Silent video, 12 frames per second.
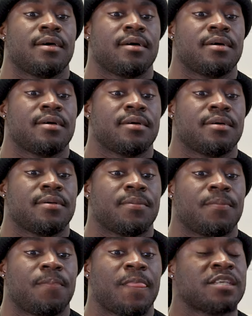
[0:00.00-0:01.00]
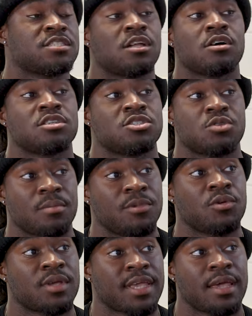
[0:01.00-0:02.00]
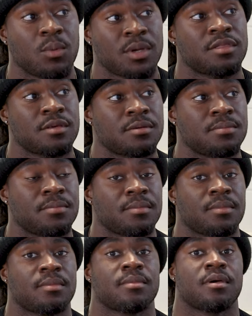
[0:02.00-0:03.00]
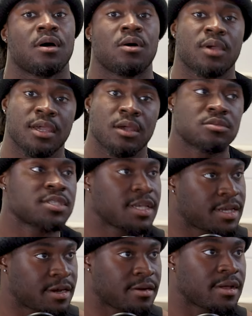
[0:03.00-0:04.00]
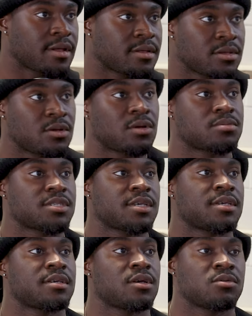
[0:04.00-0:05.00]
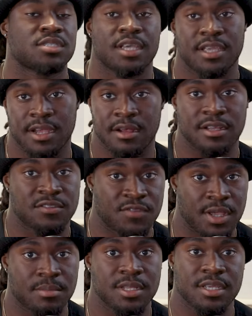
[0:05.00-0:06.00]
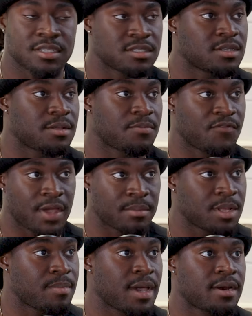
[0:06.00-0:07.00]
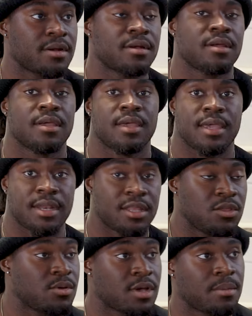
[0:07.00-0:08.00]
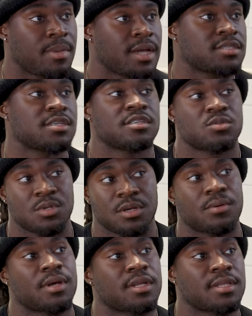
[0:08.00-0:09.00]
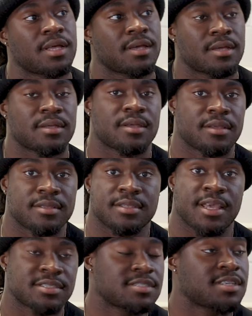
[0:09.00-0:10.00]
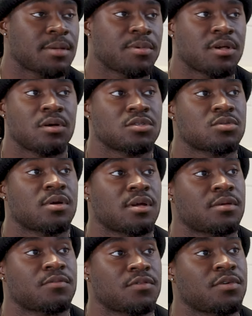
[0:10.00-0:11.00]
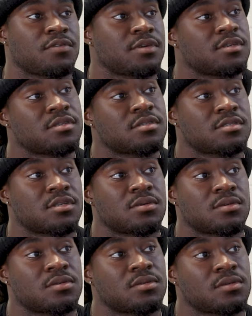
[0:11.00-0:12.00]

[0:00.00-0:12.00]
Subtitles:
as long as you communicate with him, okay, go take care of that, you know what I'm saying? Go take care of this family matter, and then you come back to us when you're ready. Like, that's the type of coach Ron Rivera is, so.